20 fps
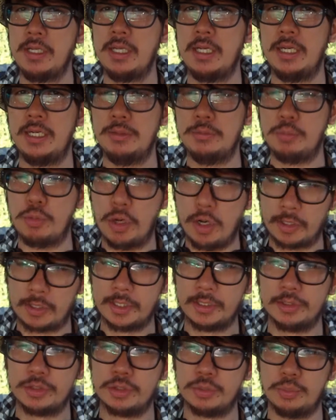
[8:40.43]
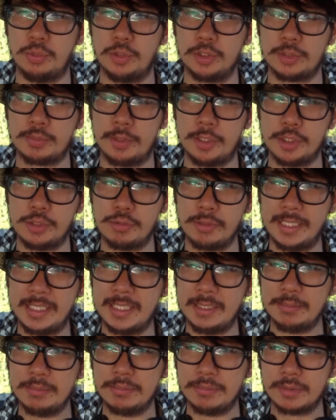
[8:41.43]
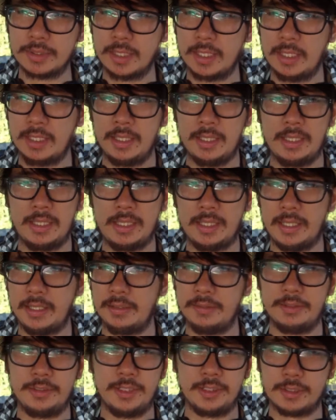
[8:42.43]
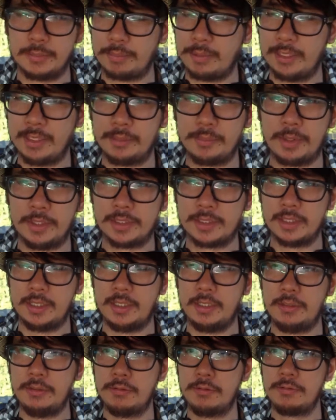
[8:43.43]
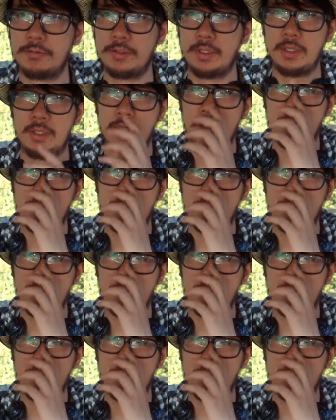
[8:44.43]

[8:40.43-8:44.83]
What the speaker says: and working towards my dreams and disciplining myself,